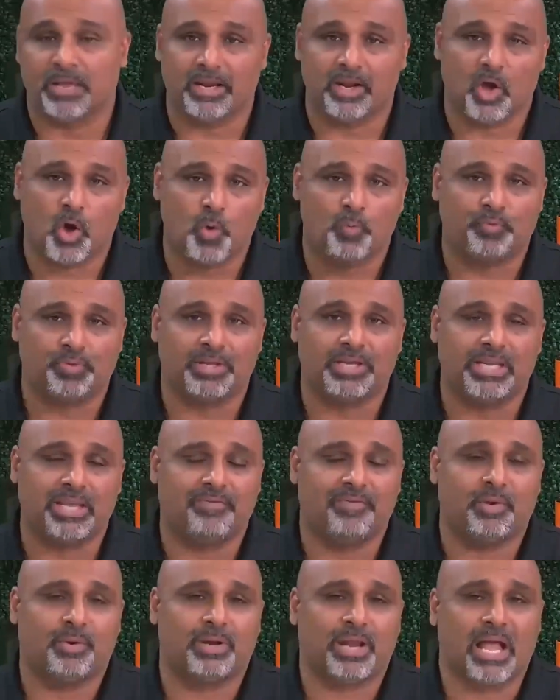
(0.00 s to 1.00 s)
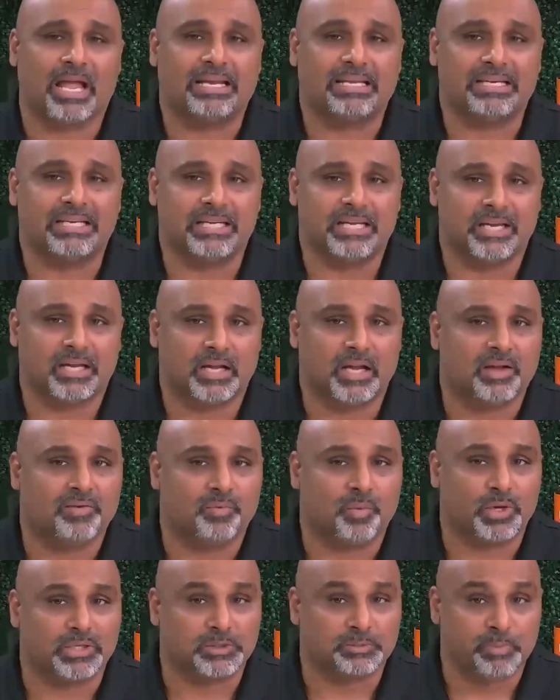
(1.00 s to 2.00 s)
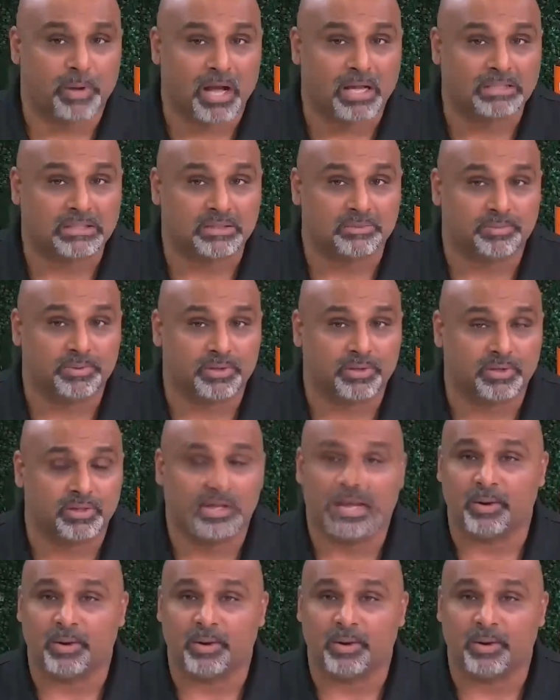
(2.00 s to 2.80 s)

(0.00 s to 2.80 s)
and hopefully give you an idea of what's possible